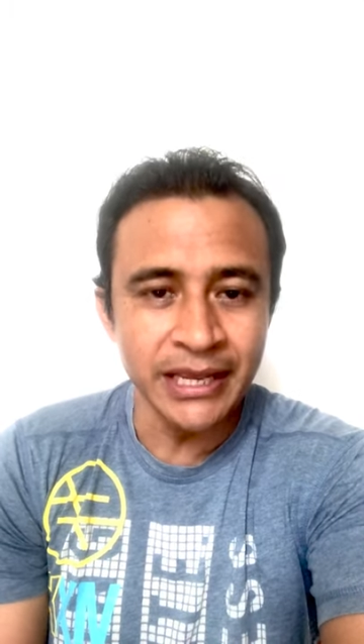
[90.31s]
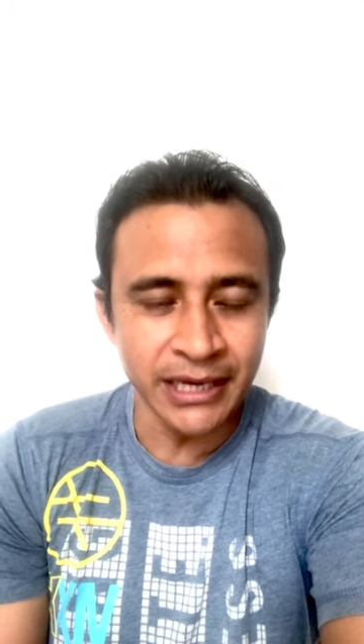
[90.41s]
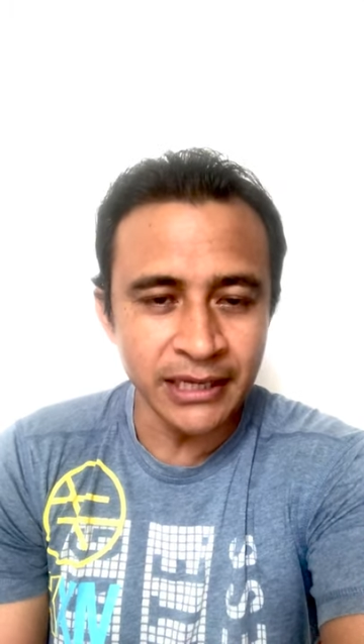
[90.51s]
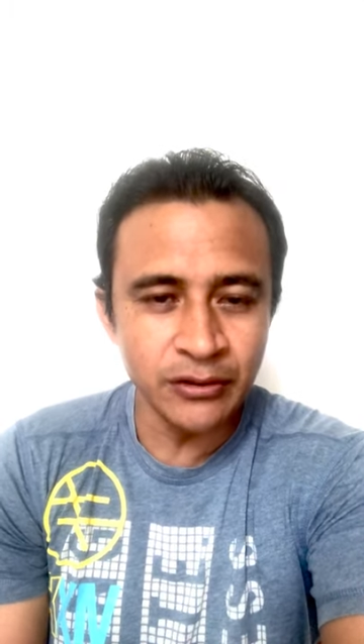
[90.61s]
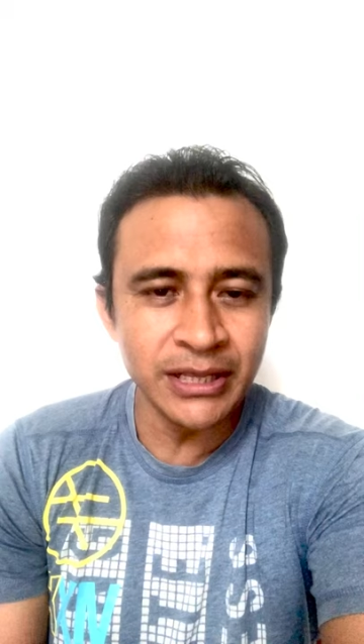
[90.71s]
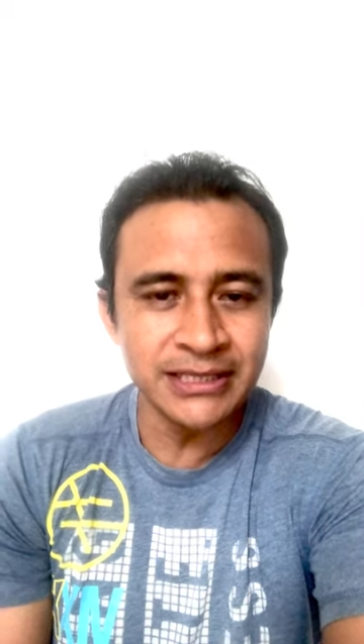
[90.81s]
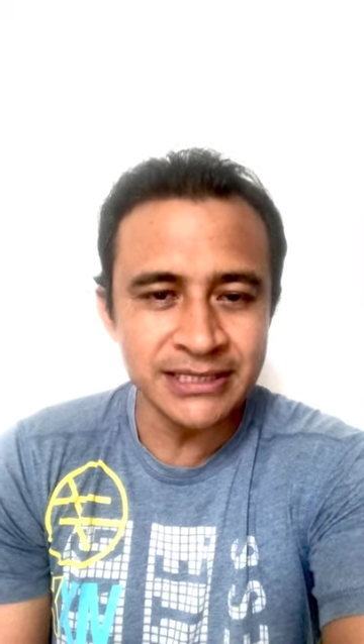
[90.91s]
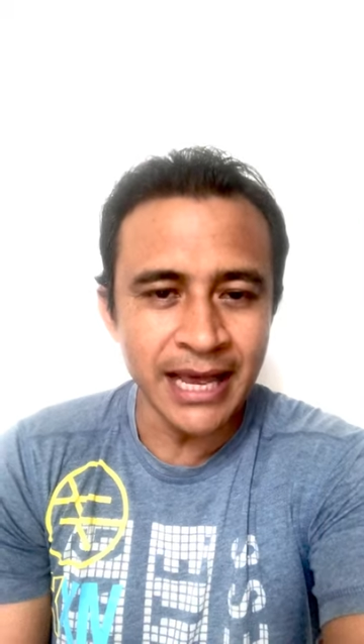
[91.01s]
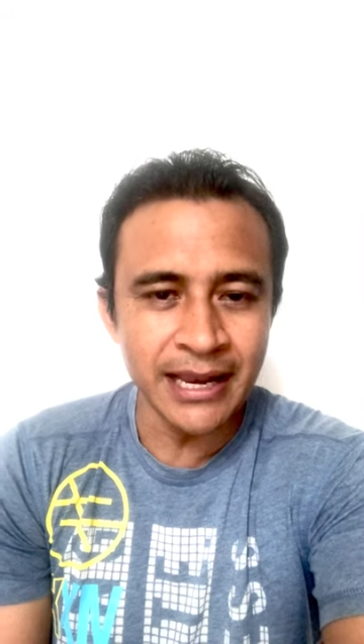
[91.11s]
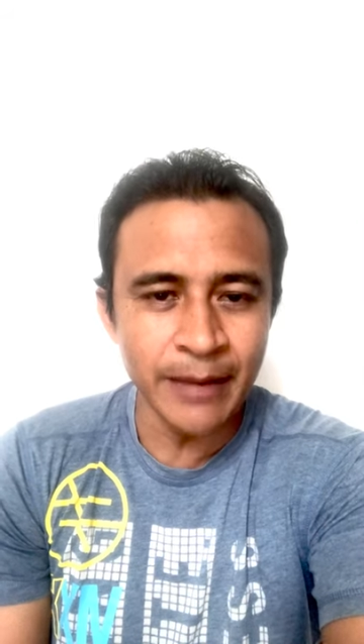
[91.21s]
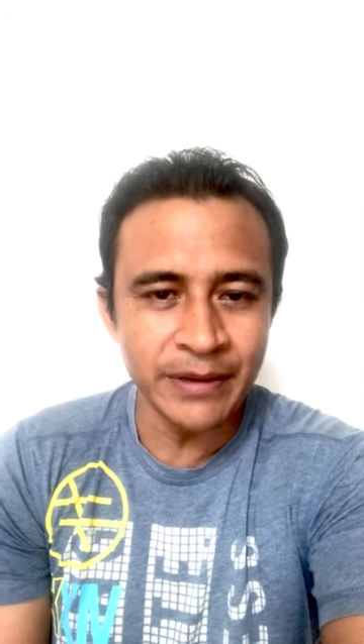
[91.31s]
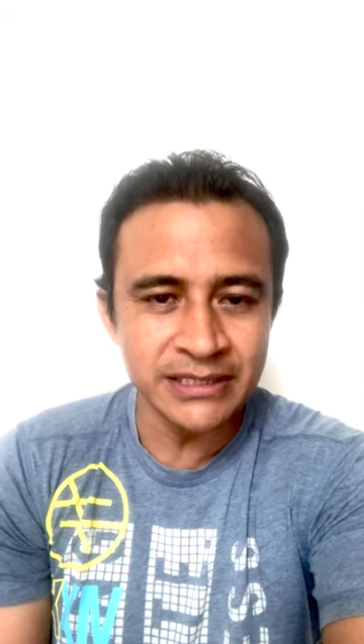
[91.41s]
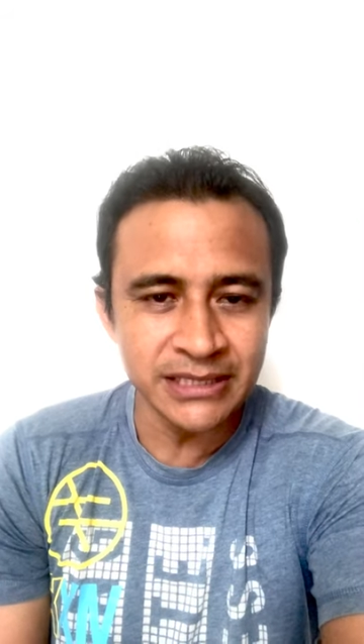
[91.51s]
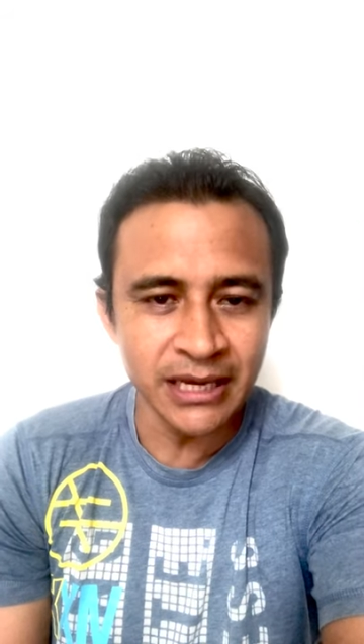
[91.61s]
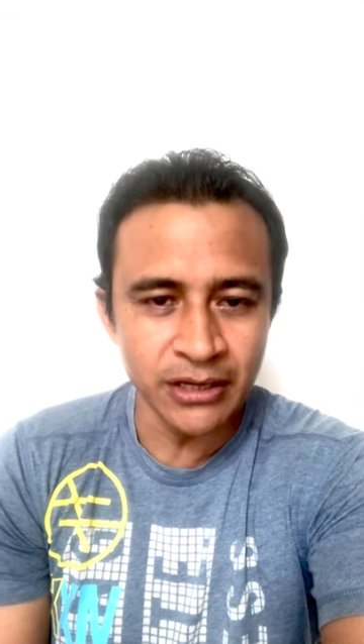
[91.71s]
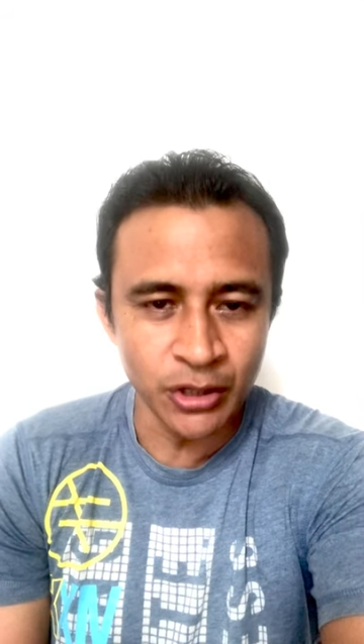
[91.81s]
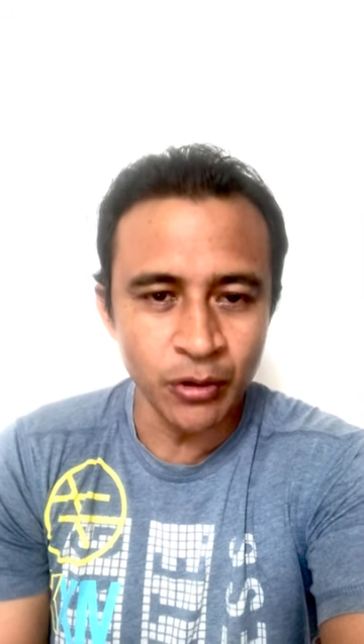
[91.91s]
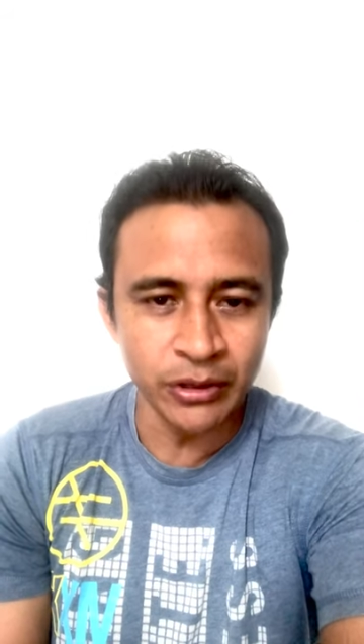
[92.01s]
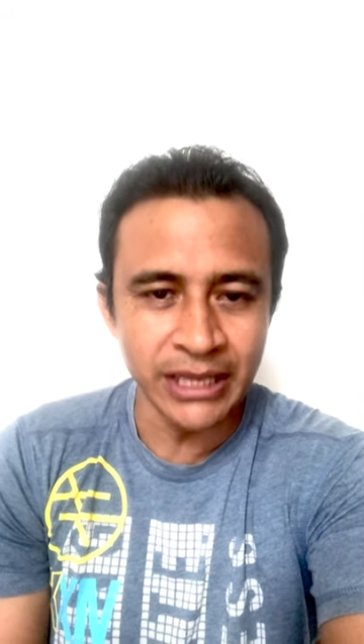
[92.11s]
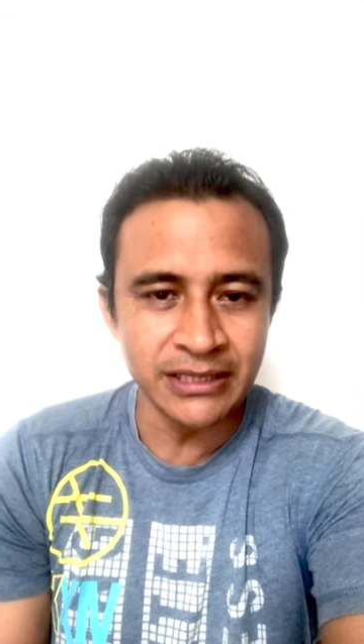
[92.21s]
Can you then stand up and say,
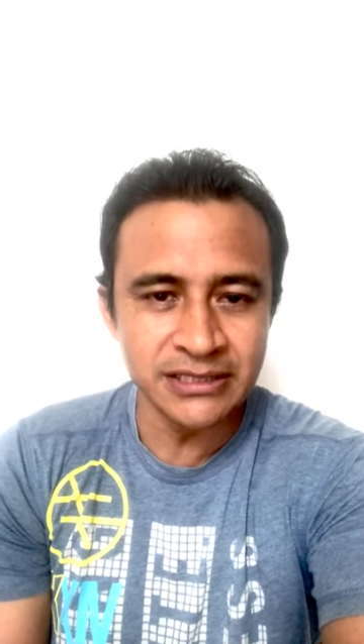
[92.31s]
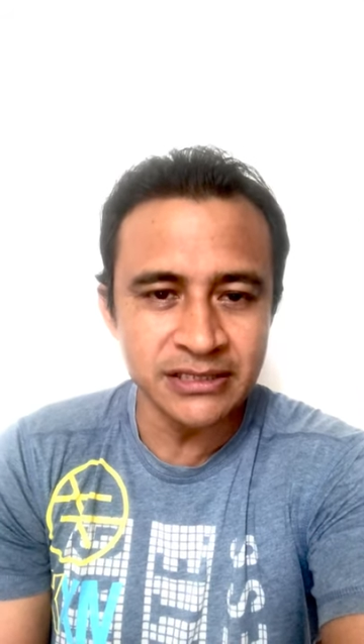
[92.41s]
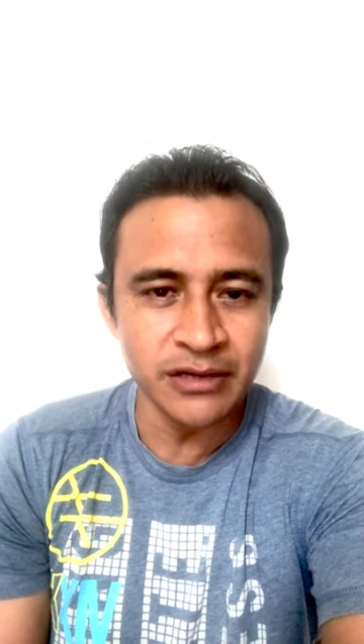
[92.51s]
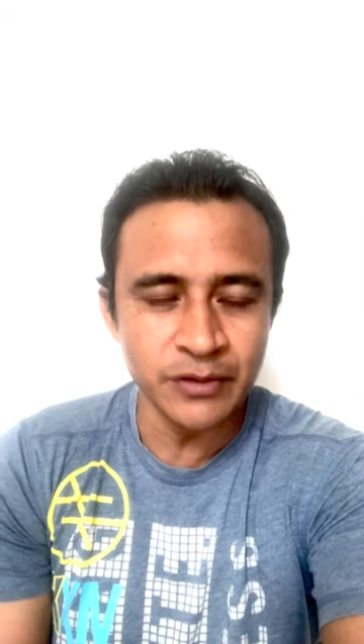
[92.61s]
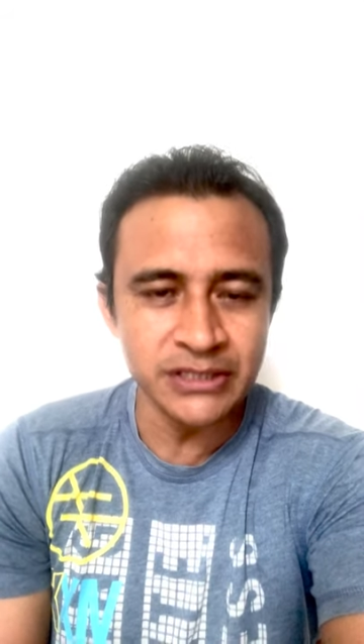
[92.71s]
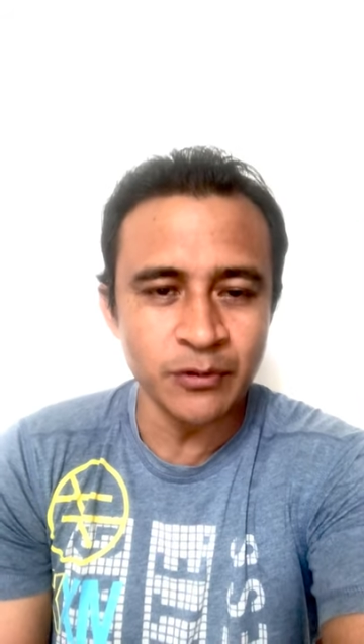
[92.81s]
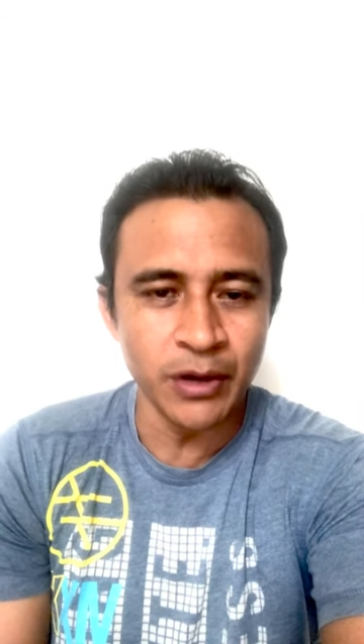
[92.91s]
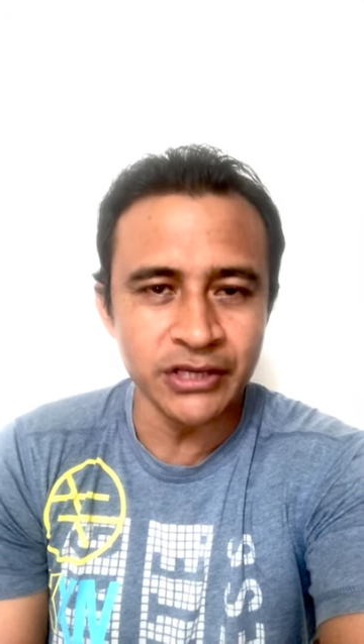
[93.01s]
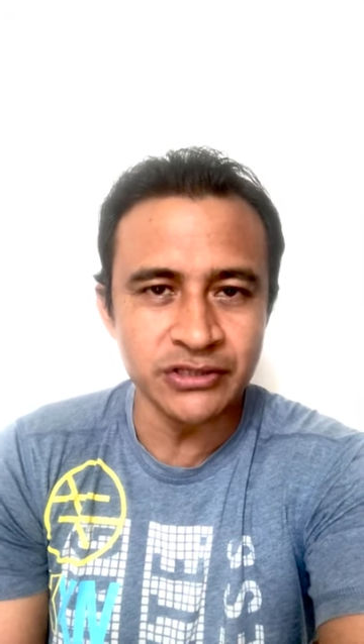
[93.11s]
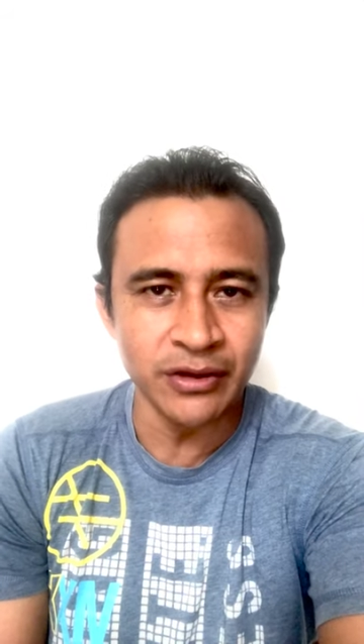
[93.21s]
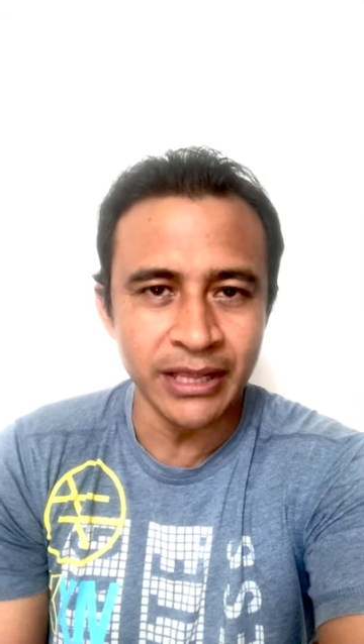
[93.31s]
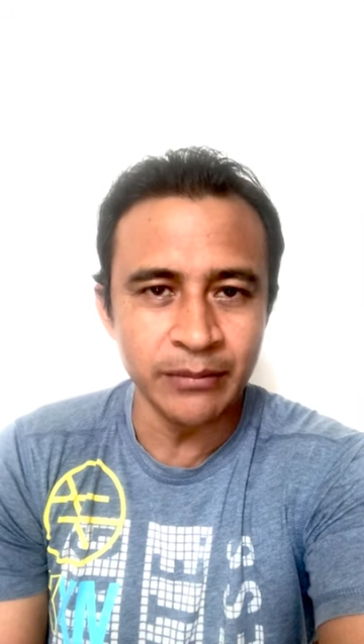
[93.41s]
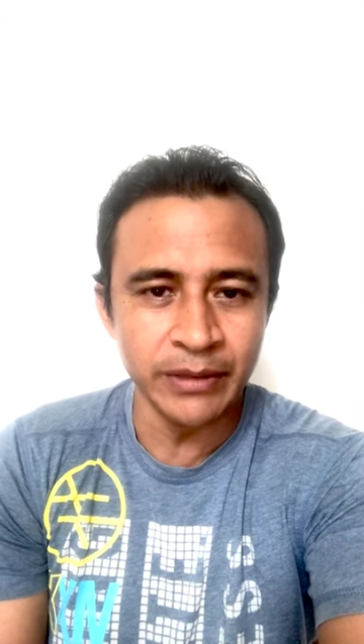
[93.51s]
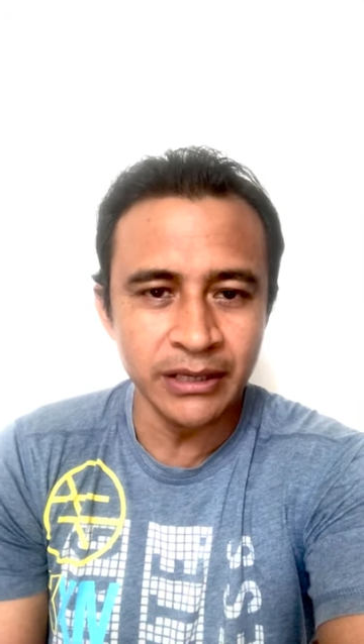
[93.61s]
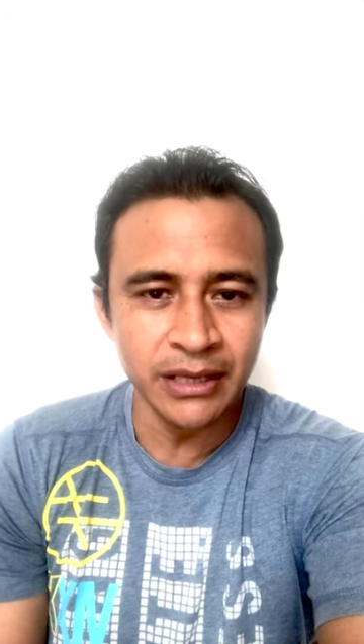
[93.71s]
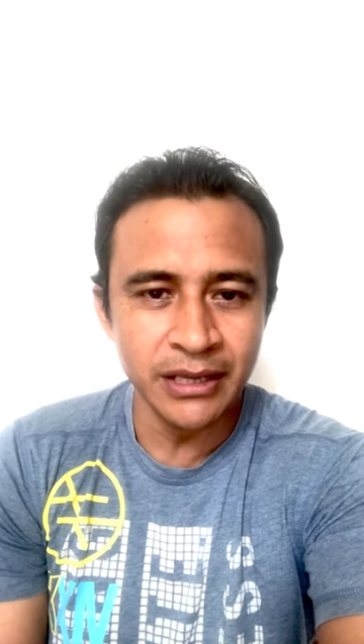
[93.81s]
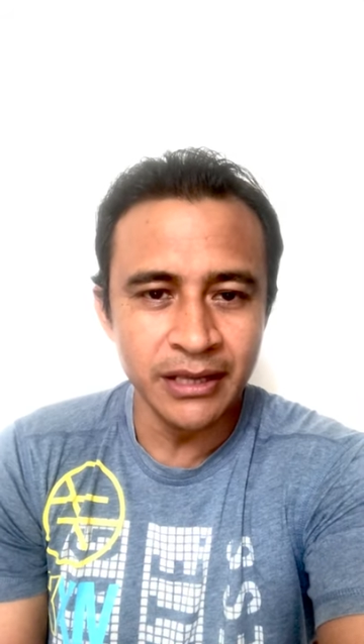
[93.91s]
no, okay, this is the reason why it's not helping?